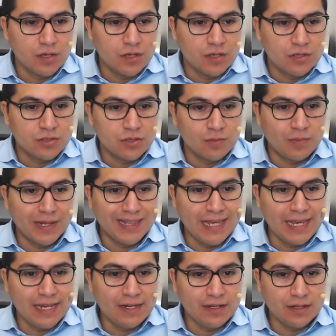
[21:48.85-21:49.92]
So
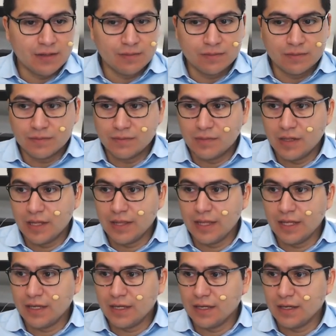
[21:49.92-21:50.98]
palladium, I
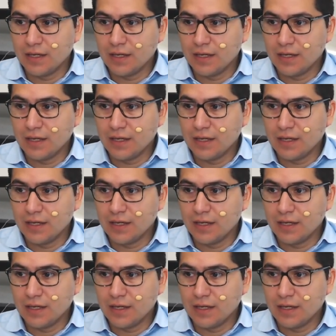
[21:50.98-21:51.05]
think,